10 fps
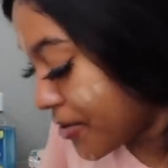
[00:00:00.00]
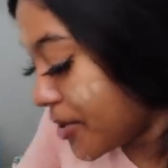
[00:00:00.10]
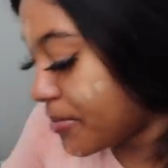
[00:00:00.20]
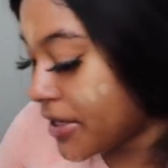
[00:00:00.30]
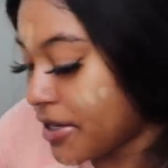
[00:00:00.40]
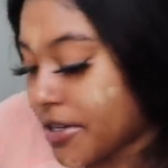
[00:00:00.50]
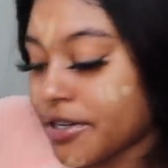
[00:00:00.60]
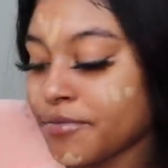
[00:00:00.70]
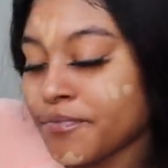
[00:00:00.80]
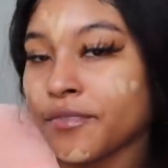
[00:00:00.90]
Beauty
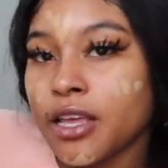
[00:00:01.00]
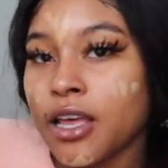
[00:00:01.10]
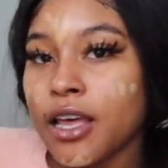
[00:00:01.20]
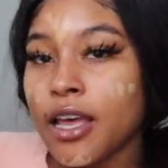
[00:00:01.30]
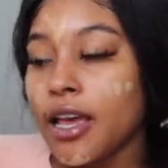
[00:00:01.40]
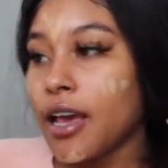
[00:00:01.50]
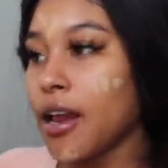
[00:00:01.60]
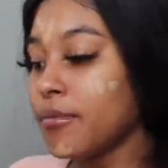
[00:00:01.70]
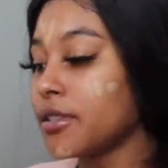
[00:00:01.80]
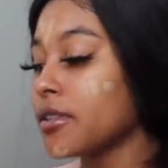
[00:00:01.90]
blender, and
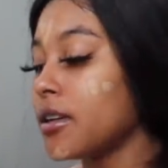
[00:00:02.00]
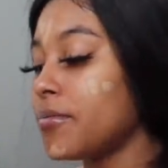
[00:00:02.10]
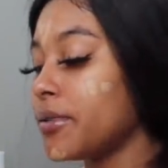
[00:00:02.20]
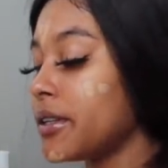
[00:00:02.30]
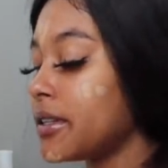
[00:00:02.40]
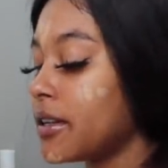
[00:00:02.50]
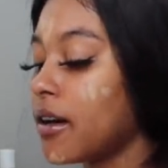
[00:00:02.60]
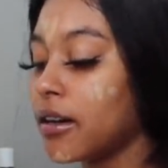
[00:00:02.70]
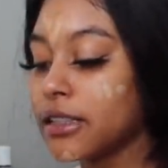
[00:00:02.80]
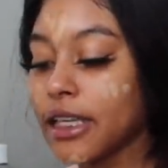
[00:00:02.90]
I'm just gonna blend it
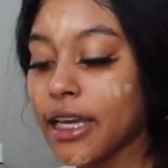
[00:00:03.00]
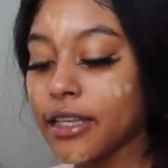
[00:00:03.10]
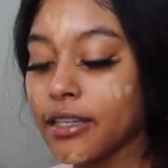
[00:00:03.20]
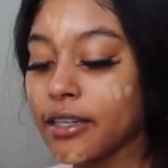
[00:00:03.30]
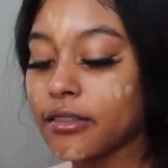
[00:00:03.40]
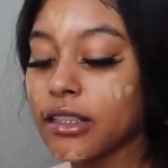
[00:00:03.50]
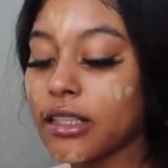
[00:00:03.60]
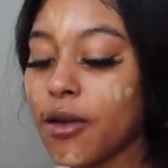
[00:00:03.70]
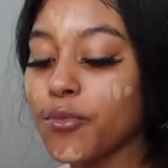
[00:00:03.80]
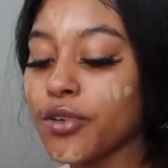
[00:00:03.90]
all together
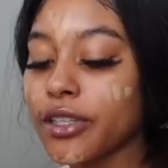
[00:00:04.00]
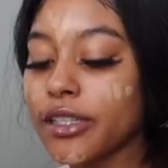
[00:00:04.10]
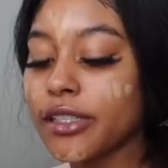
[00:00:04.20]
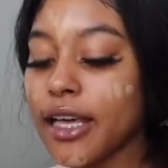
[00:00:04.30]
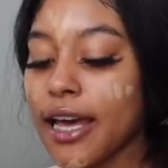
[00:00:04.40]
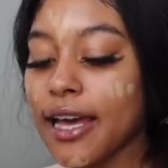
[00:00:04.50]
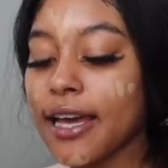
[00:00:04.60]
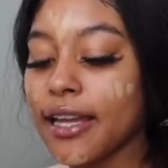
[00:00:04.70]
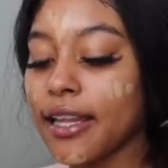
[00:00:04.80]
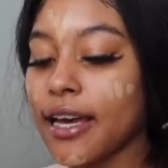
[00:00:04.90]
because I'm really
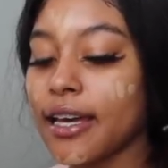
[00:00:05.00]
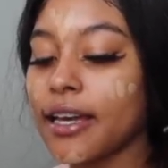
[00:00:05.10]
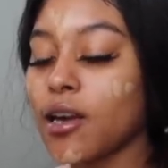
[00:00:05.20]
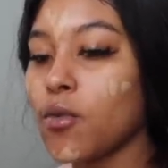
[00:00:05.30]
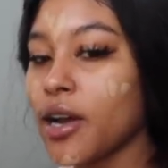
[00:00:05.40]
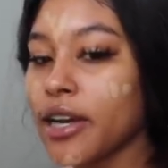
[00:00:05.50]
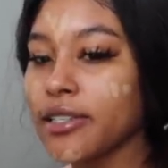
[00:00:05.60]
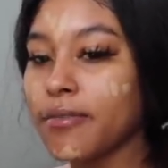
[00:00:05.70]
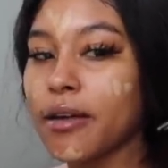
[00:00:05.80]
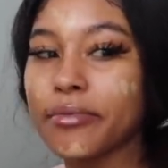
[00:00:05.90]
sad. Like,
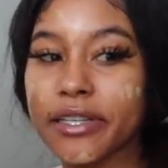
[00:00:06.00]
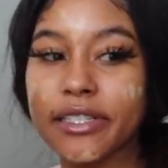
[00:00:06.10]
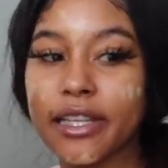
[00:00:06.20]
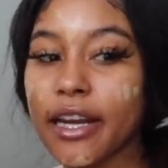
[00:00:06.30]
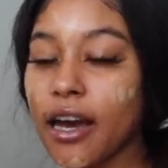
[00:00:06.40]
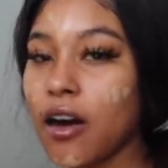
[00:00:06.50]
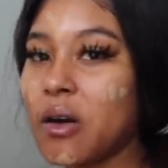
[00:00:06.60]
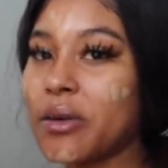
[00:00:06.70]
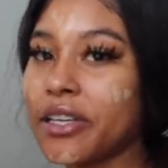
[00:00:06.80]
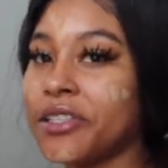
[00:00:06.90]
where's my brush that I
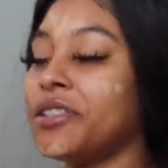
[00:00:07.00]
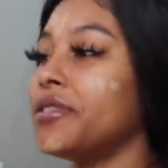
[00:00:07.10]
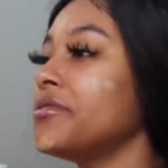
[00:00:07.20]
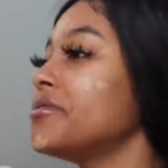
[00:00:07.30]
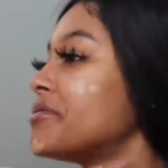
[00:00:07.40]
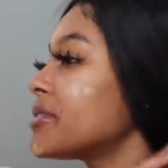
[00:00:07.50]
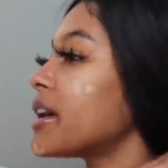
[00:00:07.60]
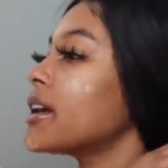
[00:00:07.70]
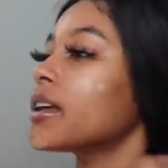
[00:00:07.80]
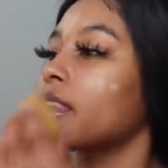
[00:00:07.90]
always use?
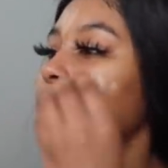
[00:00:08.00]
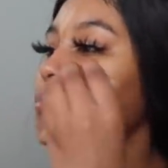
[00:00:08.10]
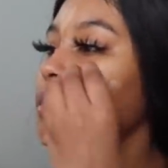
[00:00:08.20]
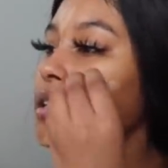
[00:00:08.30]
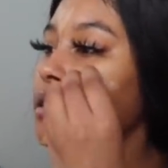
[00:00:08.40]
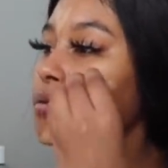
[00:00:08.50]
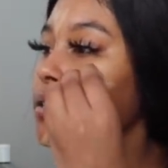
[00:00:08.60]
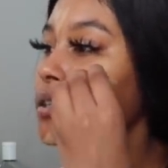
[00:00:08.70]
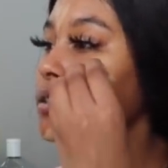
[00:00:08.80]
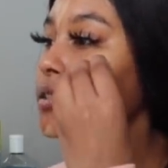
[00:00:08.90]
Like, that brush
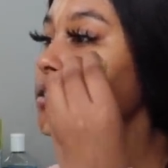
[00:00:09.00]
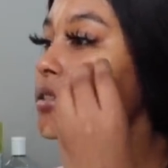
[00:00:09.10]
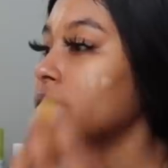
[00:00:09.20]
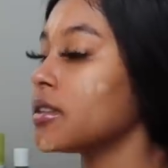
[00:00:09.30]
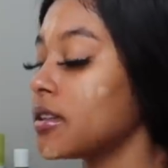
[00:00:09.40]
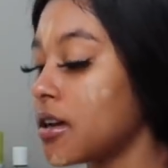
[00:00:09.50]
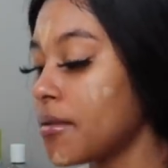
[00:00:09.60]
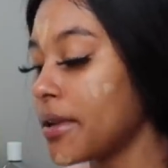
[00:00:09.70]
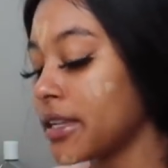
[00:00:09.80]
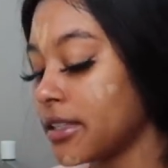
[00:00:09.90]
works
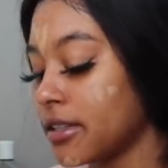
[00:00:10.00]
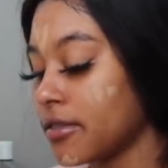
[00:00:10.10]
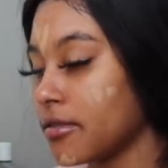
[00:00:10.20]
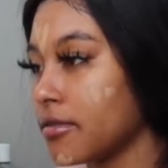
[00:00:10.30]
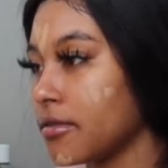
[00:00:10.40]
amazing.